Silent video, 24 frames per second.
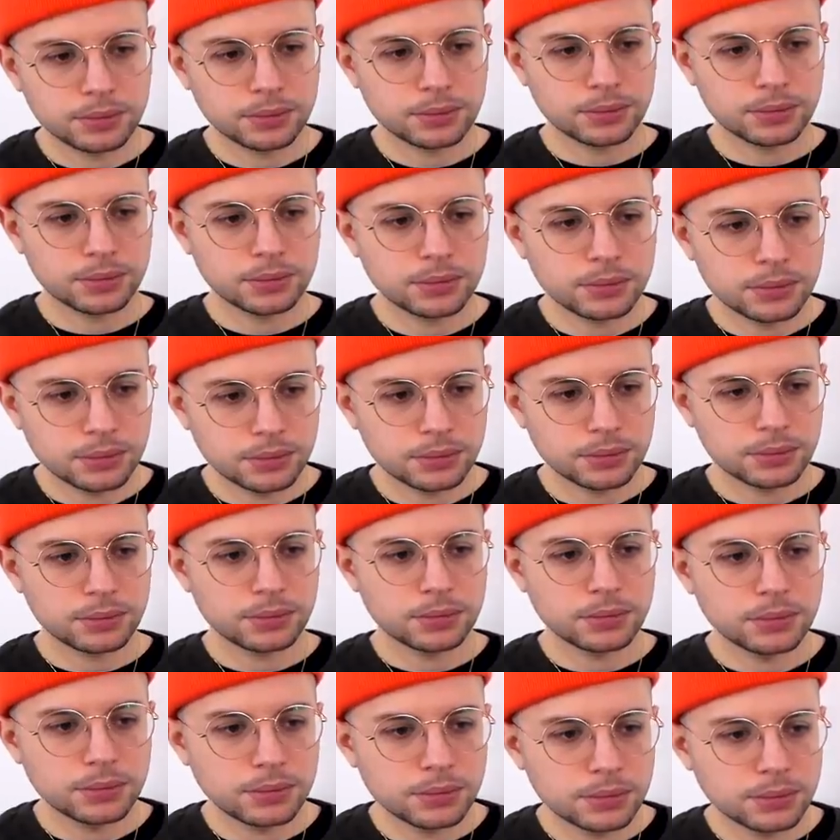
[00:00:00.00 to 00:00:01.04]
sa ating dalawa,
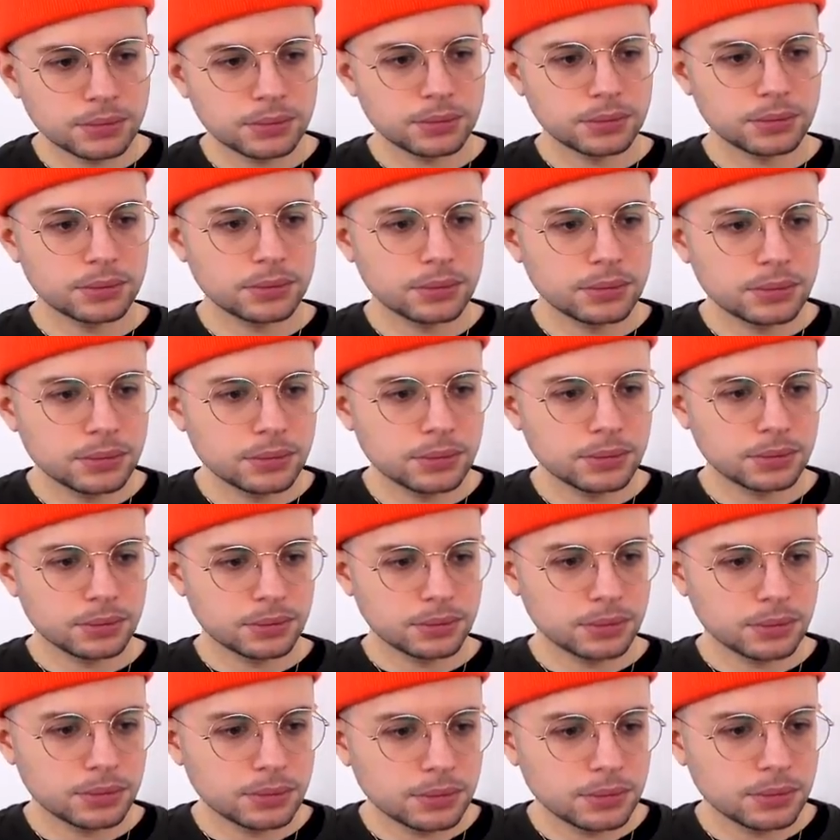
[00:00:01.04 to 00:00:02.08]
kagabi na ako
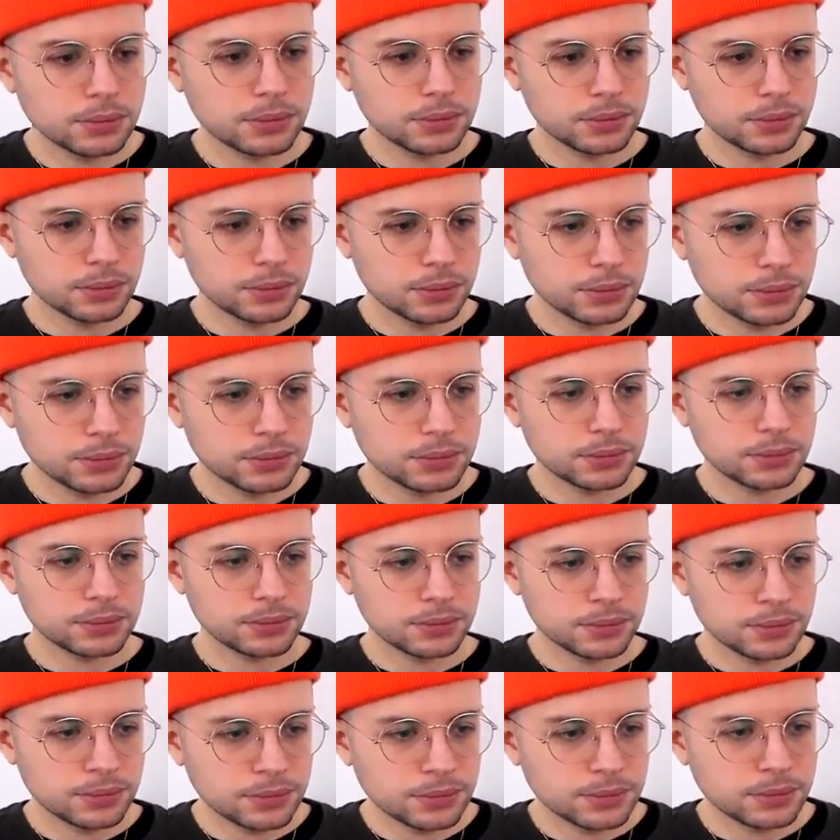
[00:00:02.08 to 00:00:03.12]
sa kalina, kasama
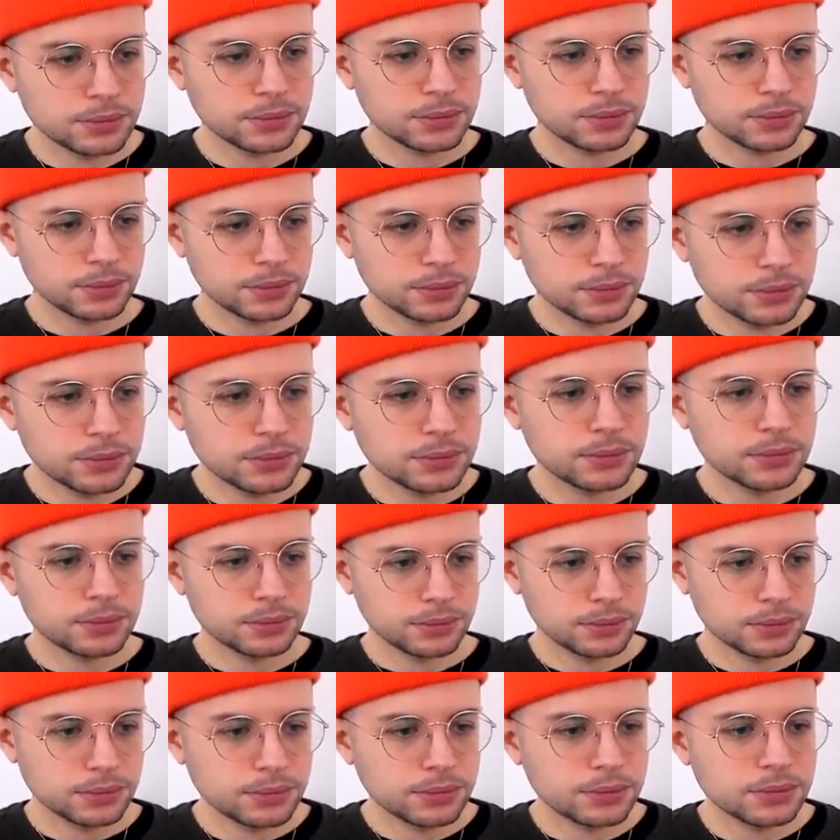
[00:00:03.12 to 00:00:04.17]
kami sa ulang aking
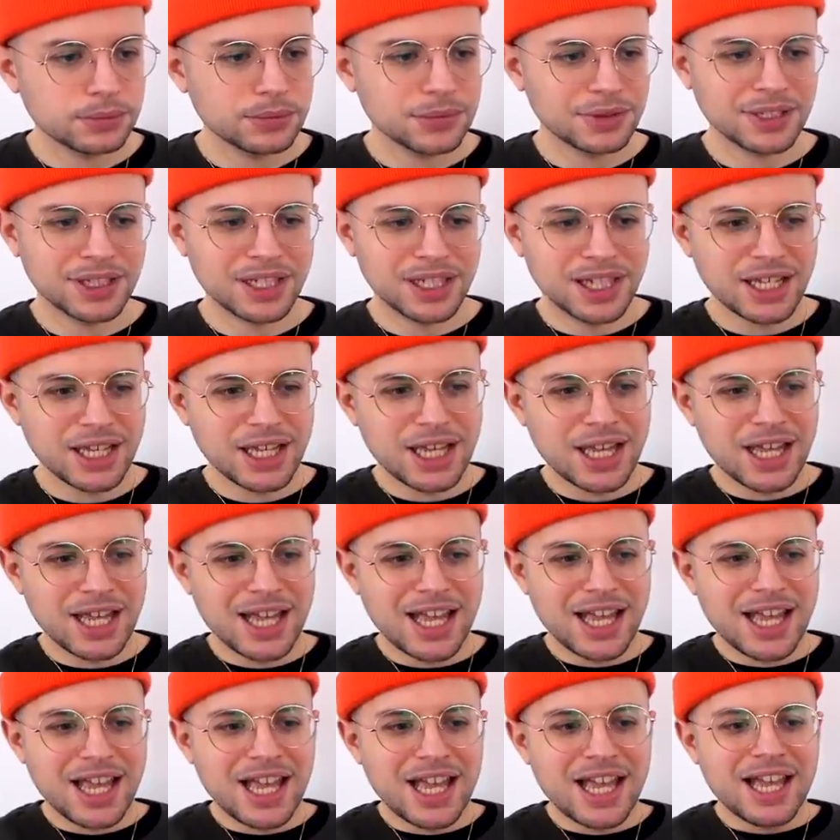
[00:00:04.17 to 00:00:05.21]
kinin ng gabi para lang sa
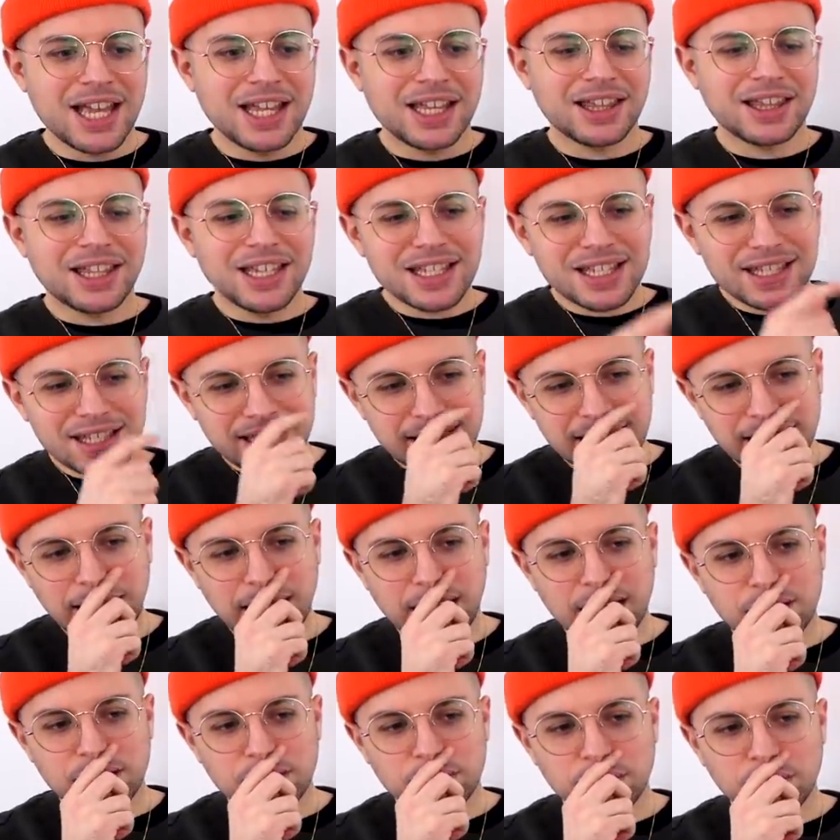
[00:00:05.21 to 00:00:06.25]
ating this
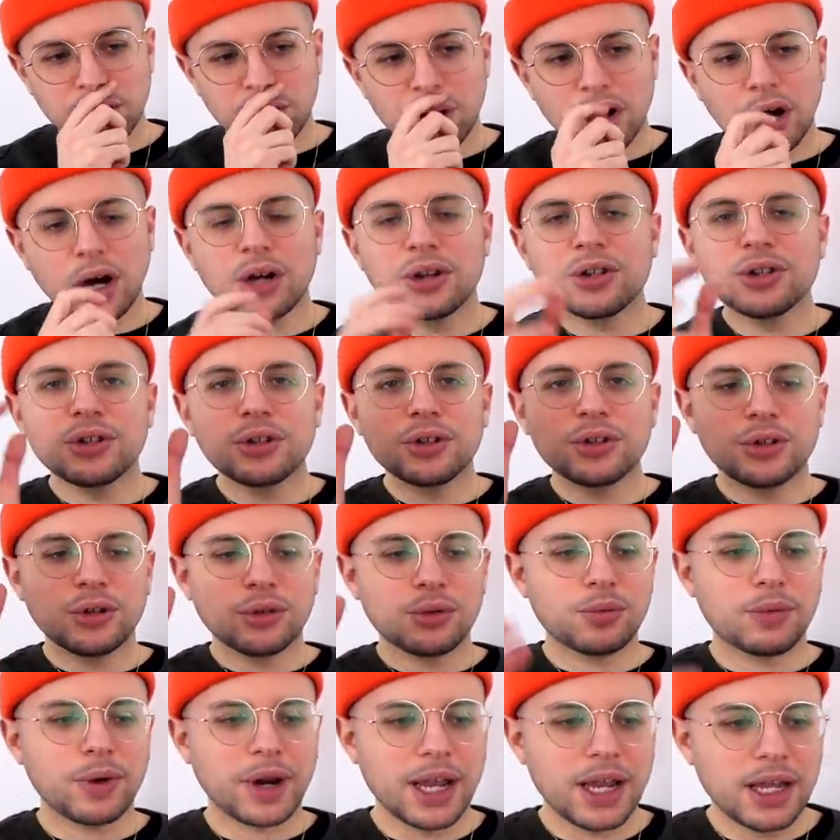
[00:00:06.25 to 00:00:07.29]
scene, you know, under the
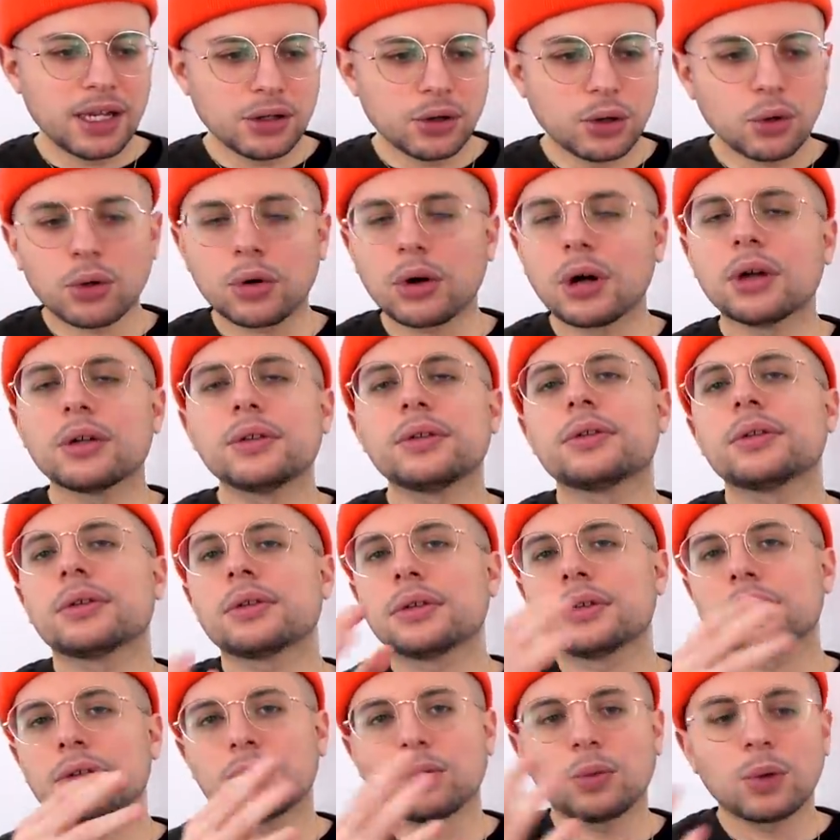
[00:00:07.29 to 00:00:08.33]
rain or
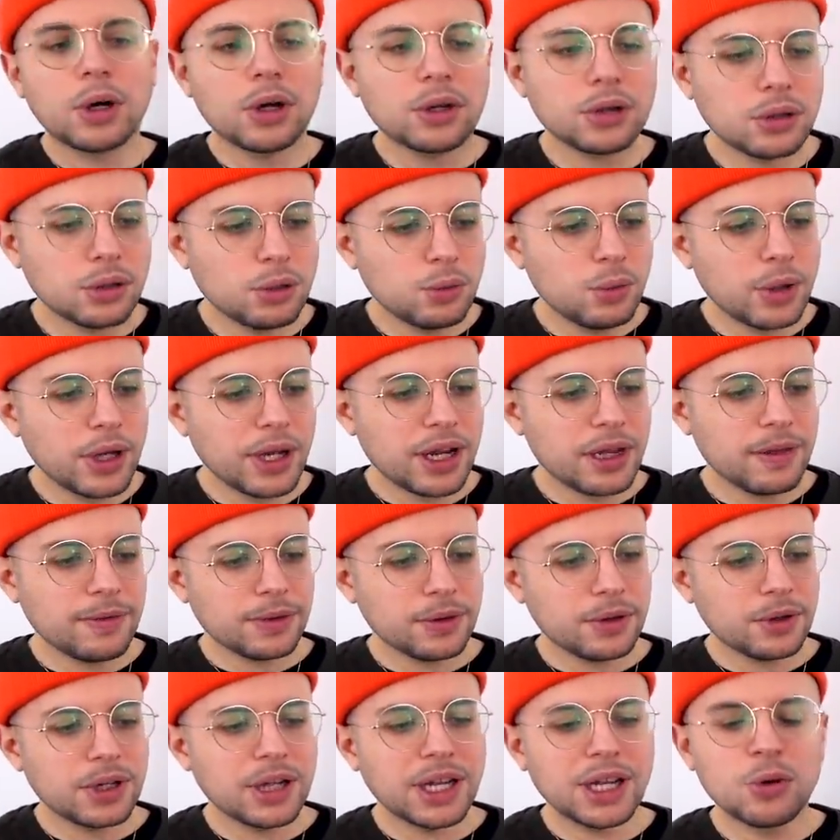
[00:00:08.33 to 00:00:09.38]
under the water or
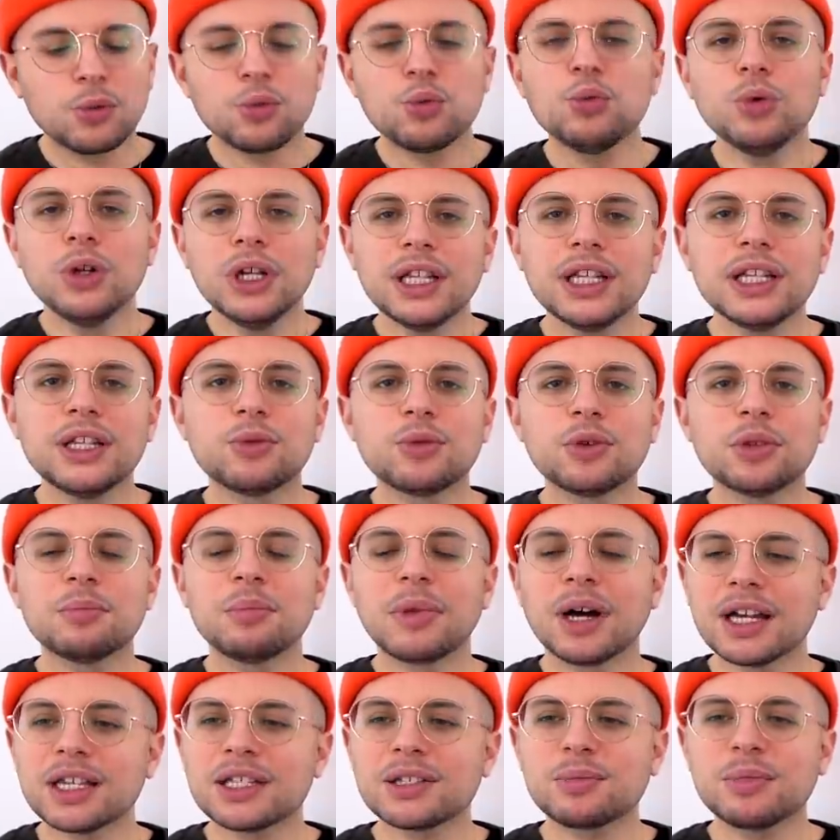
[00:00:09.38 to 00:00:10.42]
whatever, it really
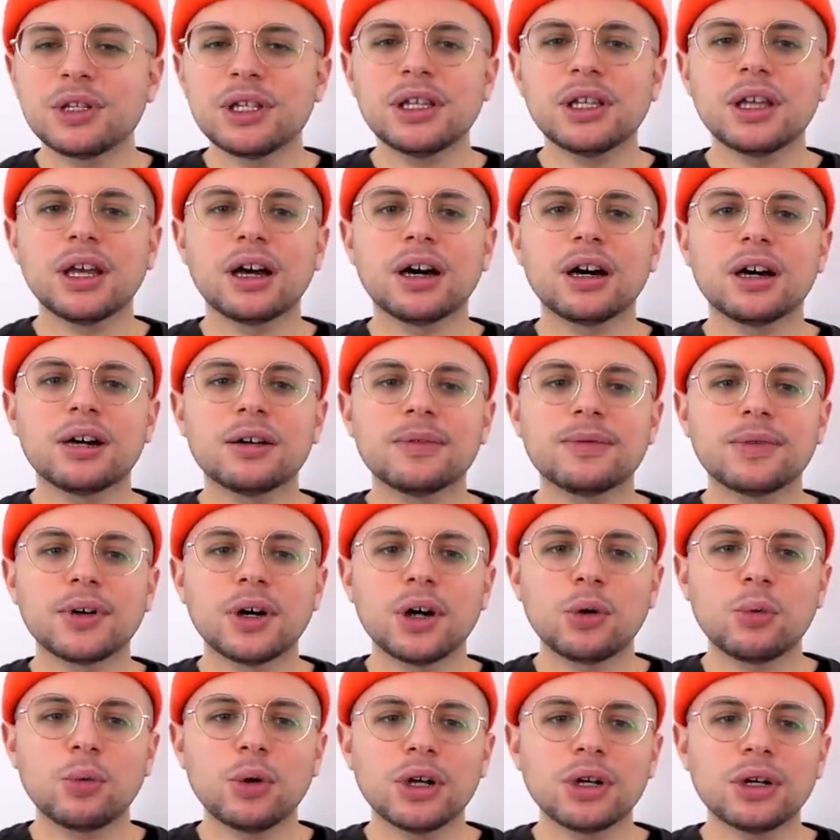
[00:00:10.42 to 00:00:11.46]
reminds me
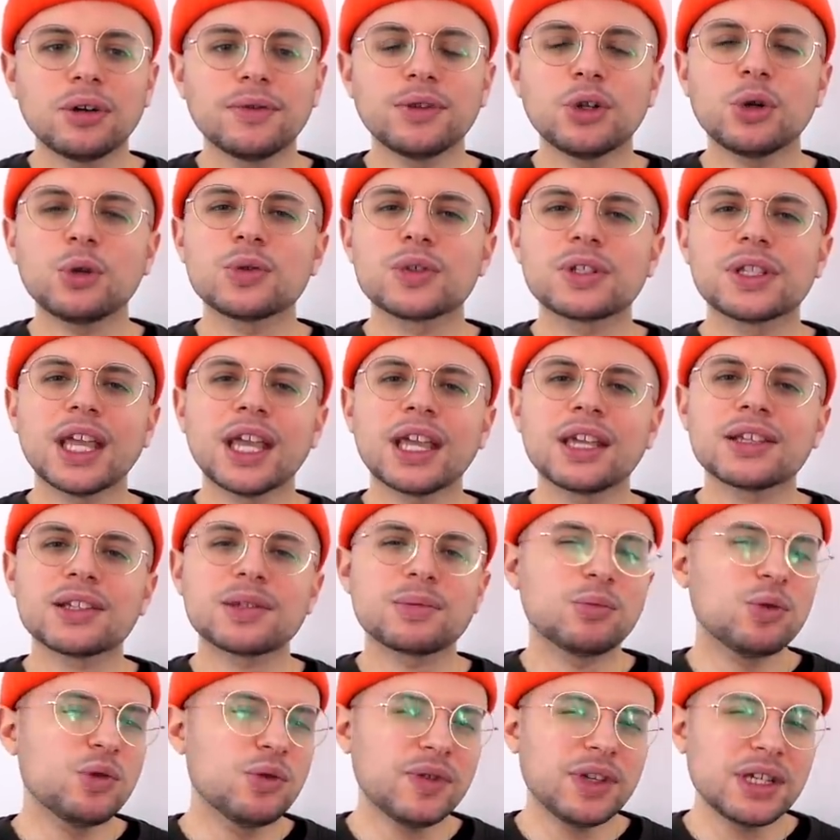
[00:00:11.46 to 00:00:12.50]
of one of those dance
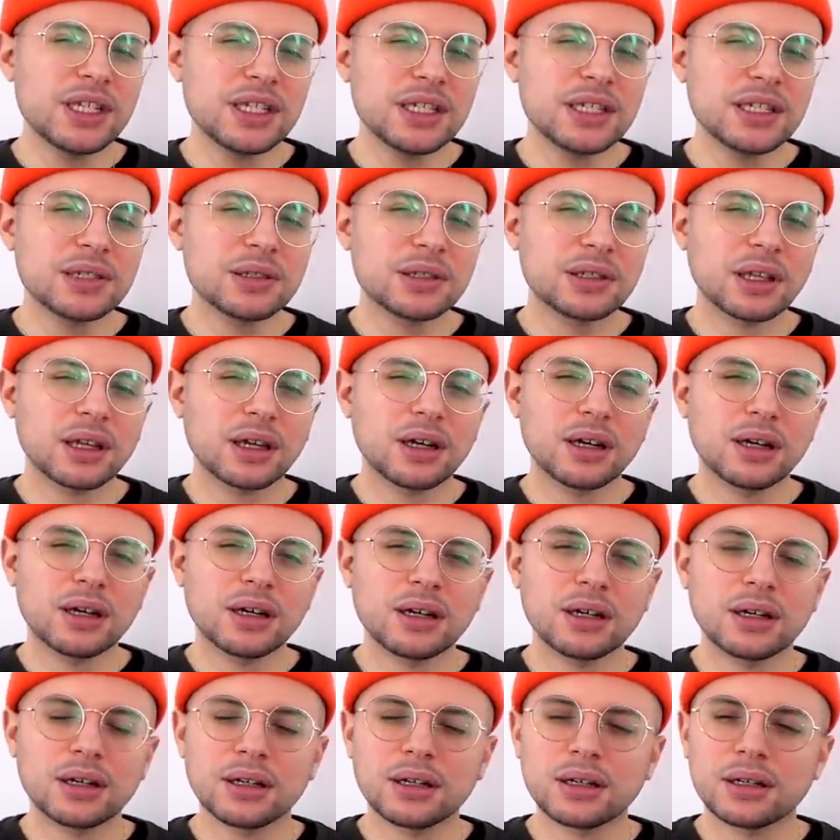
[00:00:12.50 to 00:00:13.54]
movies,
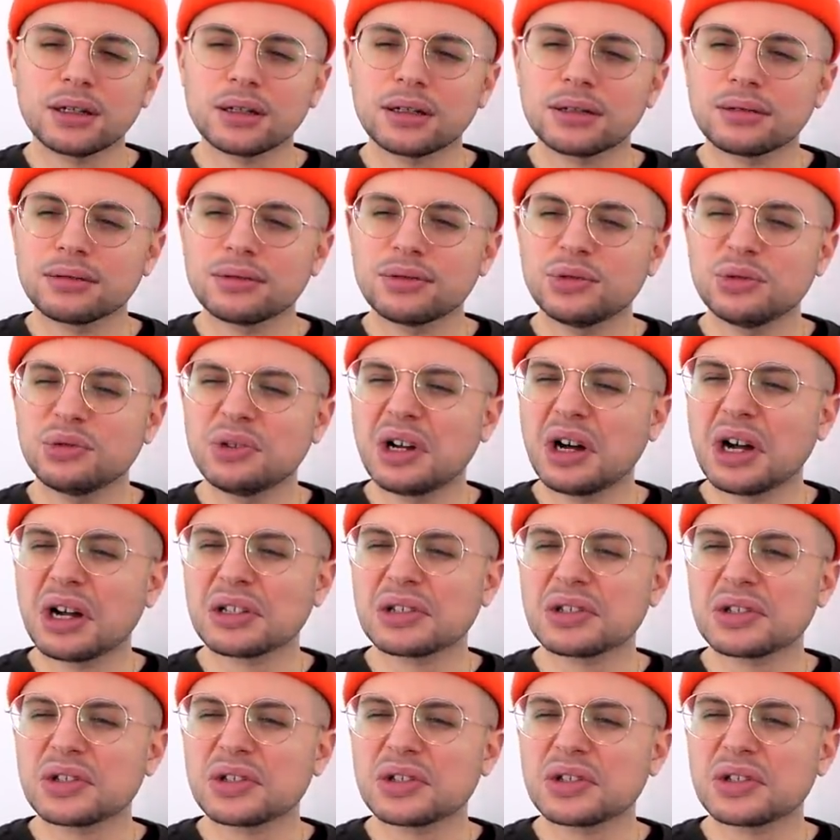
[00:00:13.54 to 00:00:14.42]
You Got